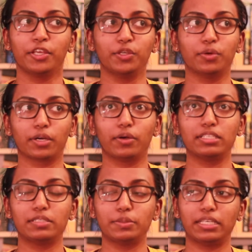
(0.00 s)
You are going
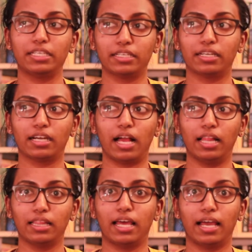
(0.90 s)
to hear a
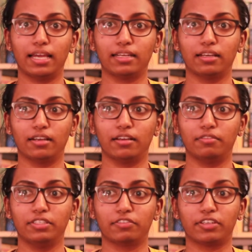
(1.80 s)
lot
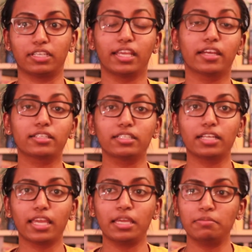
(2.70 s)
of different character
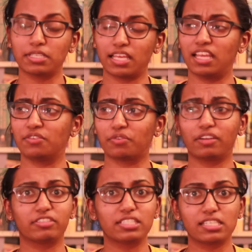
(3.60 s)
names and
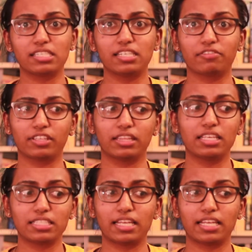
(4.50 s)
references to different things,